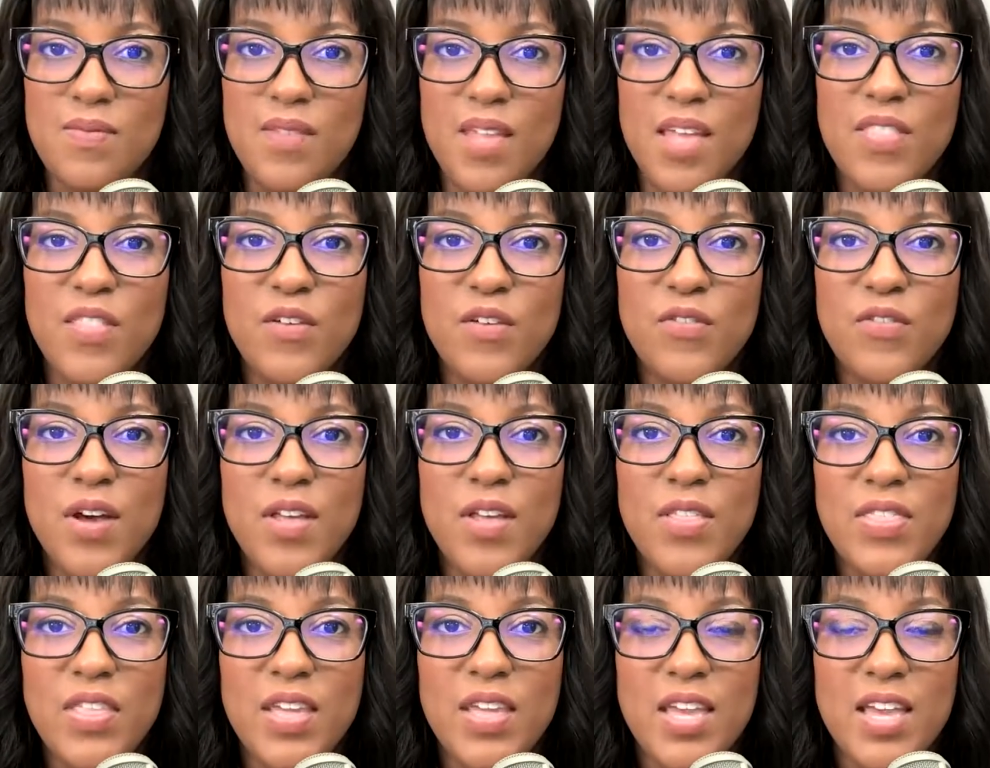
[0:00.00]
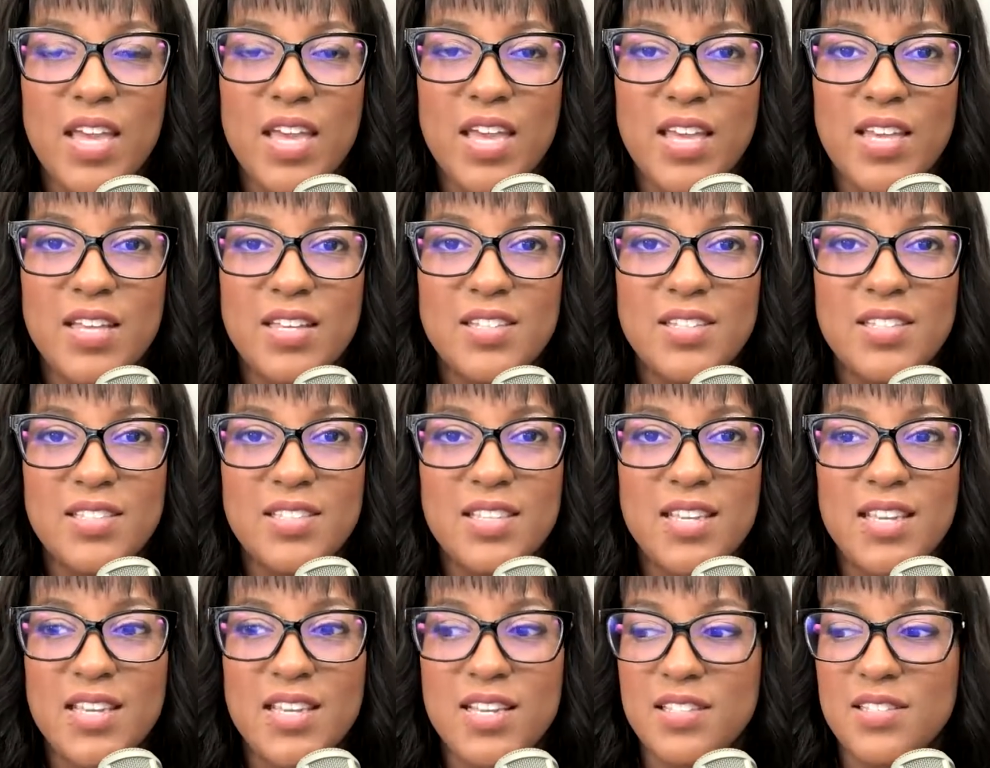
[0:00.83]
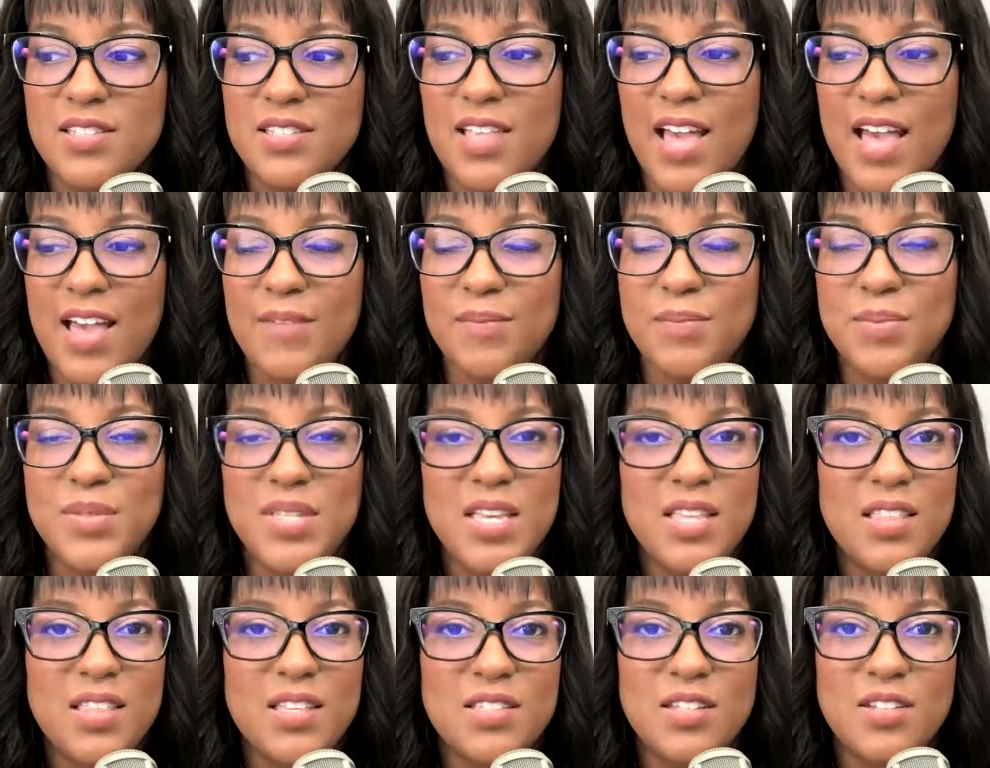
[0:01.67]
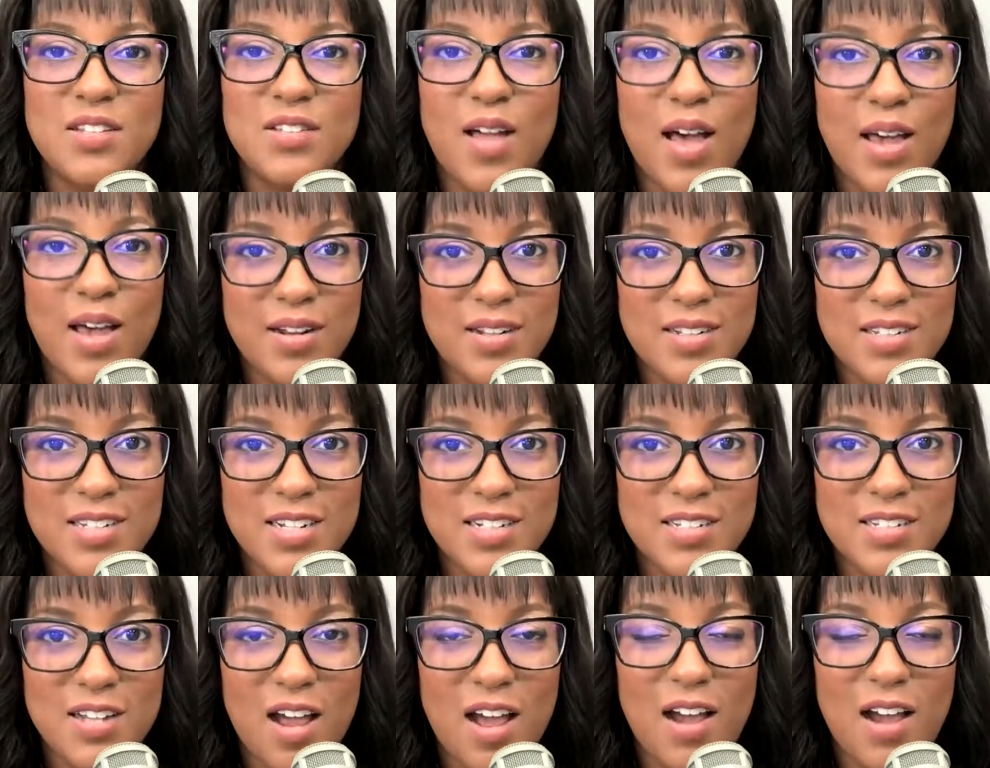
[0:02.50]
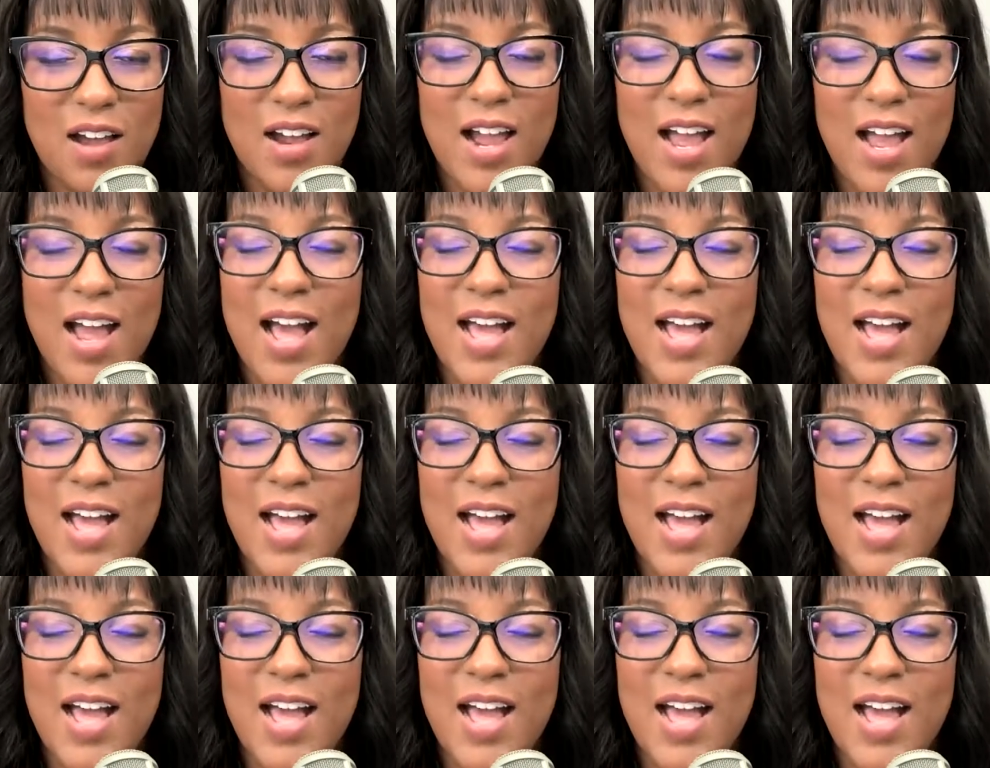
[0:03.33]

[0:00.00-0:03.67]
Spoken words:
And the fun thing is I've seen this a lot on TikTok.